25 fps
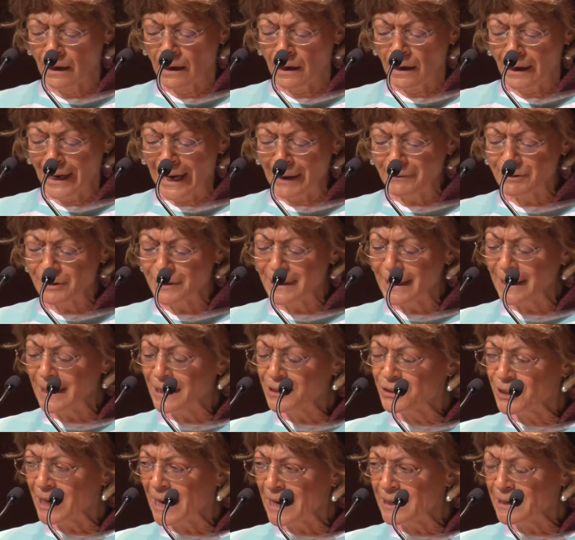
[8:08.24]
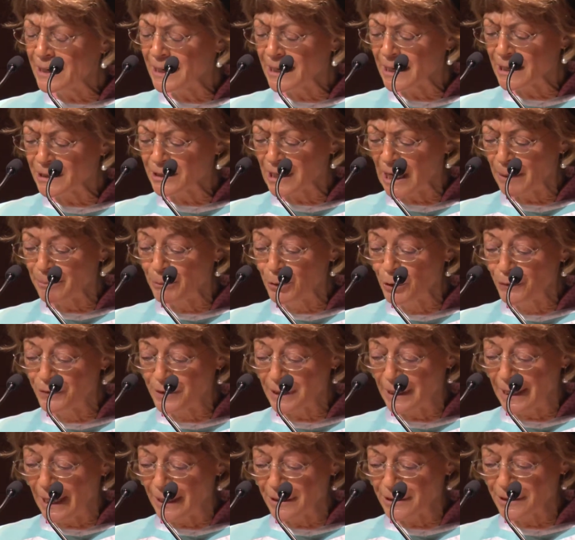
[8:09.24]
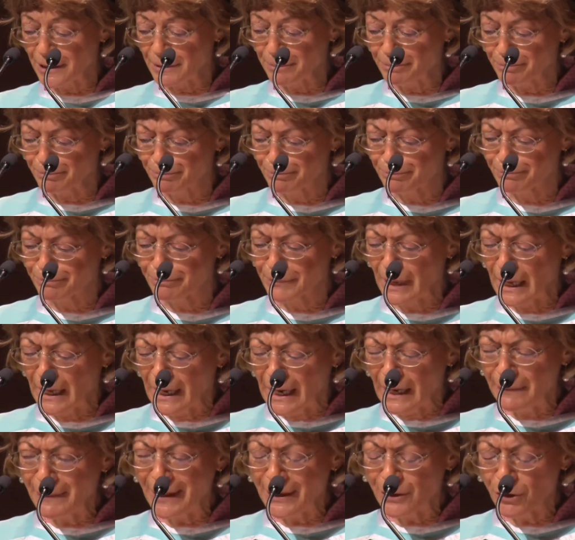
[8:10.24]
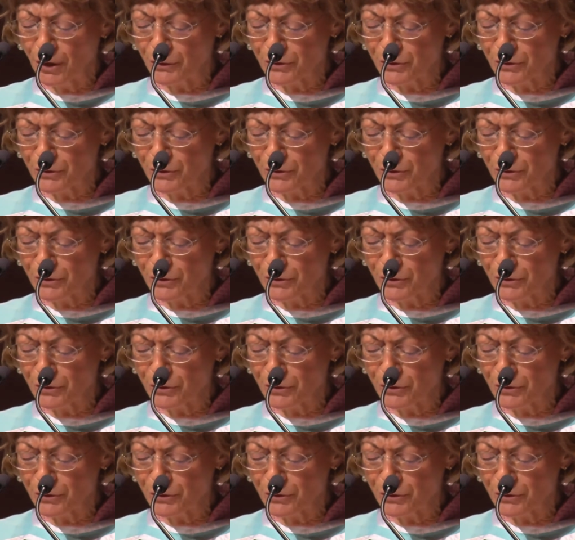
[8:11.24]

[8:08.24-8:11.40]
After nearly 10 years, I moved to London, and then got